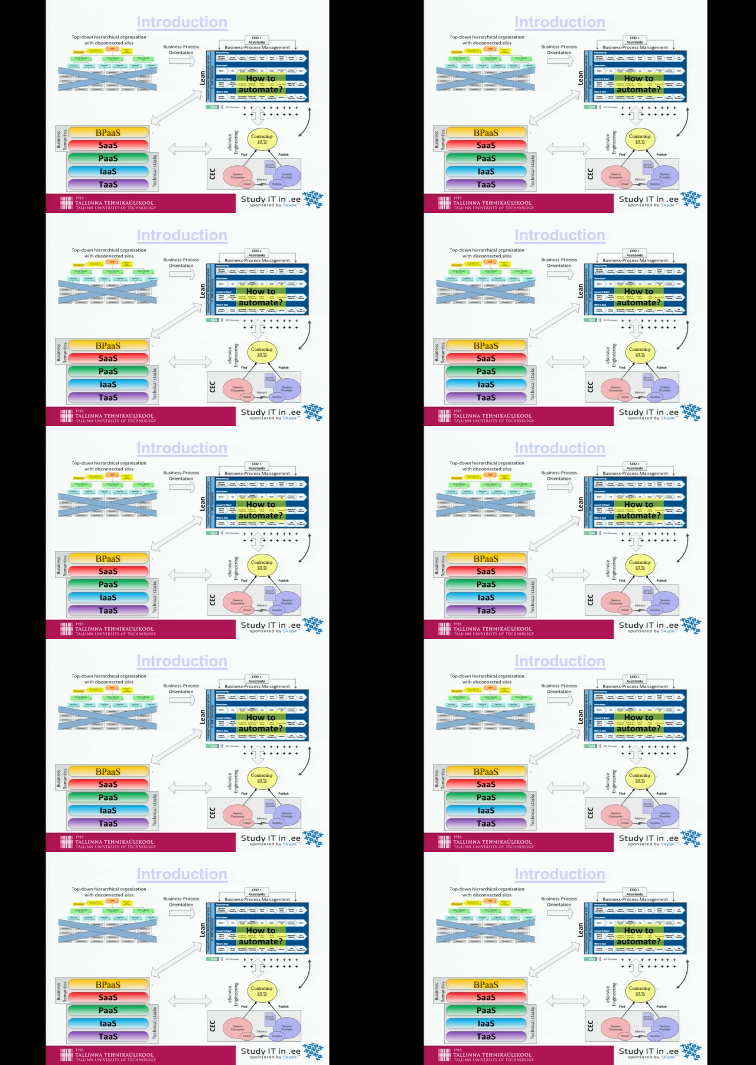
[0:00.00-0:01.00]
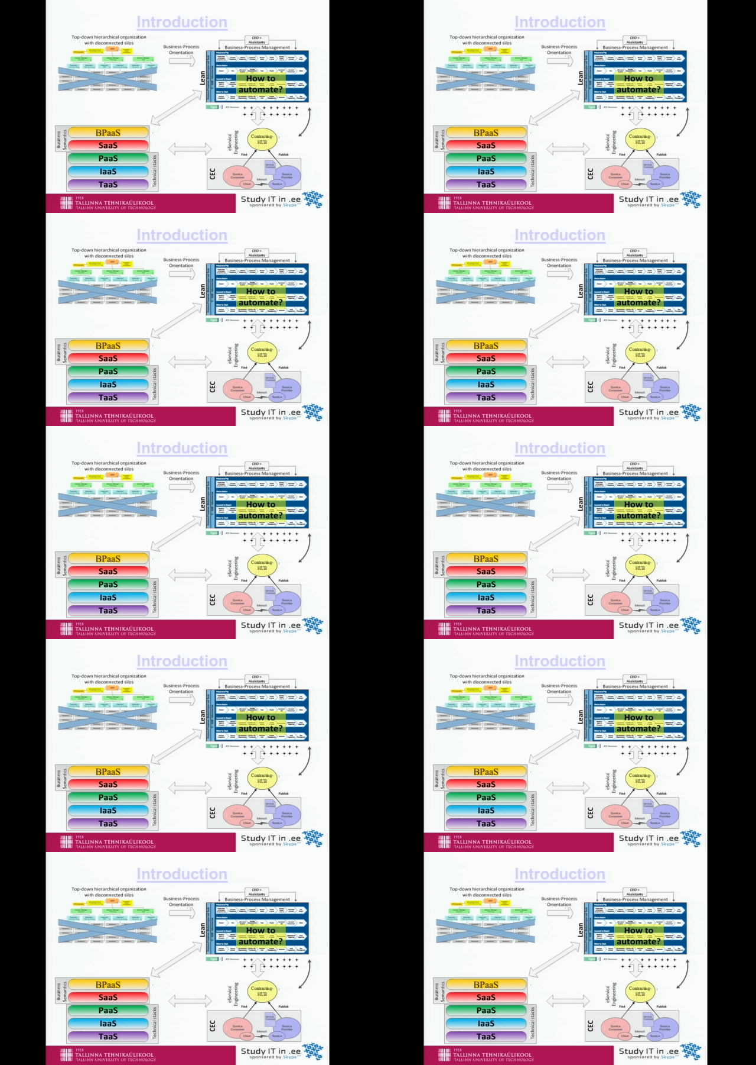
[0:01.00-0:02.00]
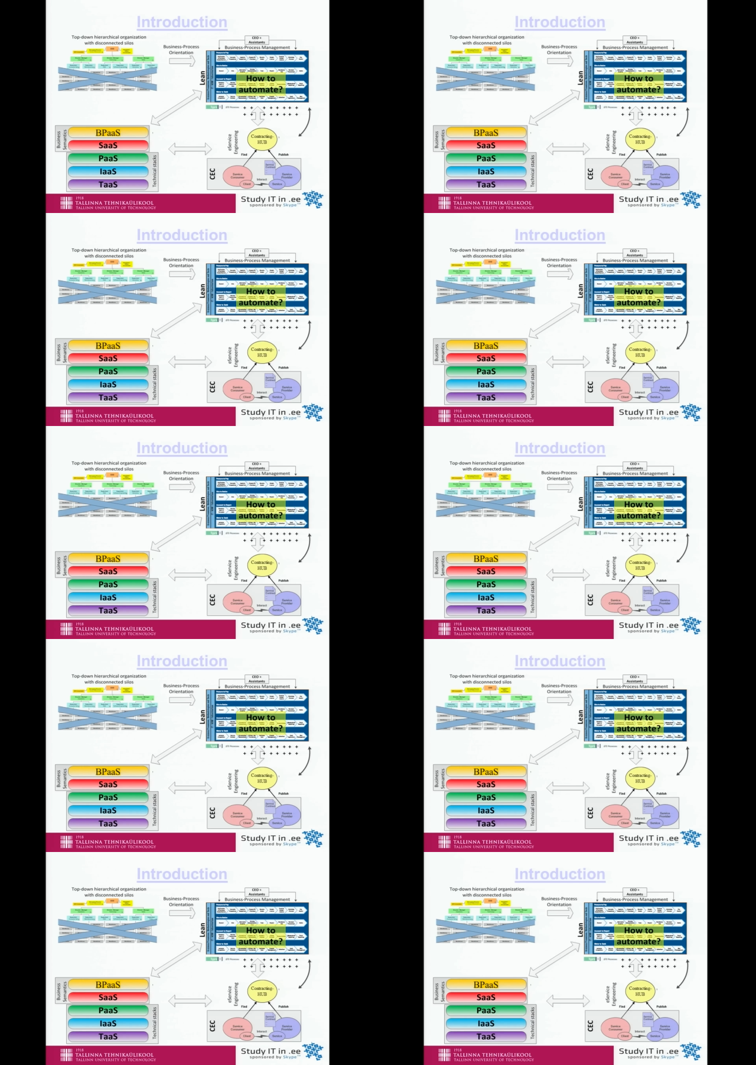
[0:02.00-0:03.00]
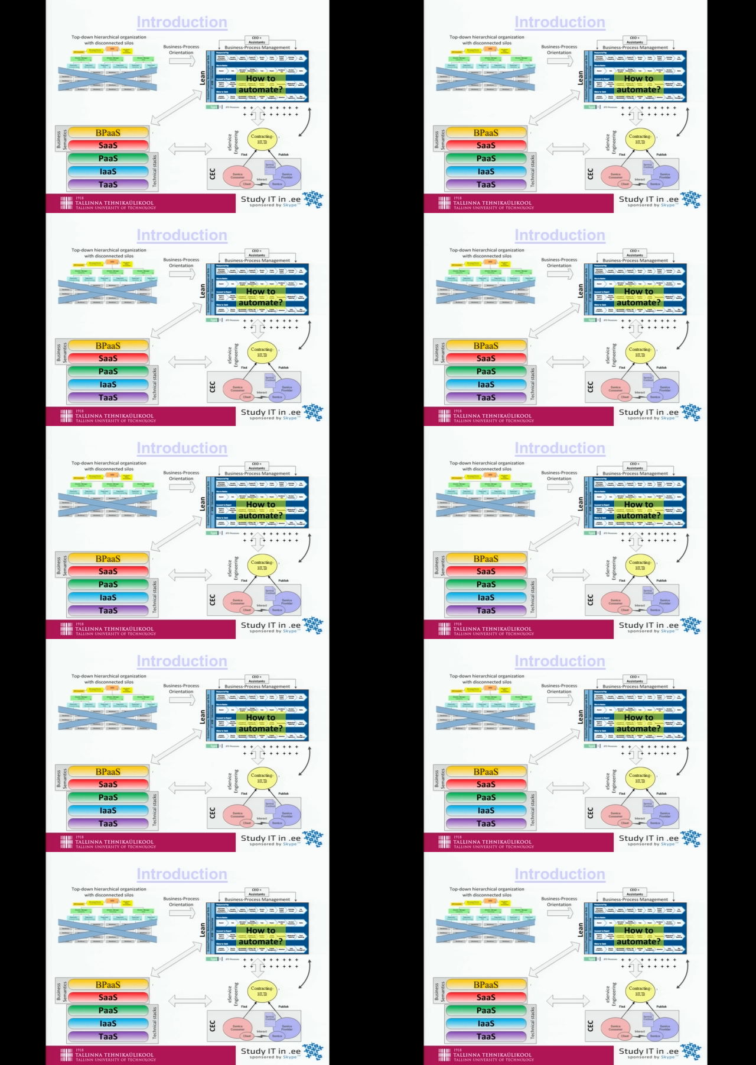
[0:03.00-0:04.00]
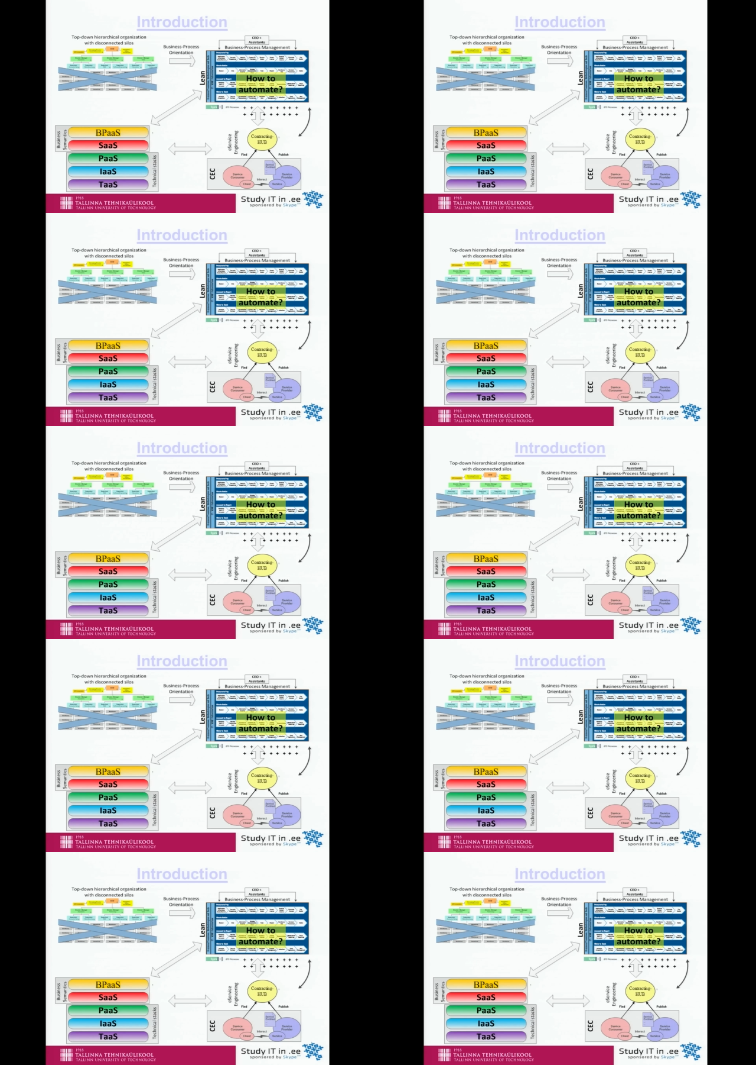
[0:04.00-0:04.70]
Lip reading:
(no speaker visible)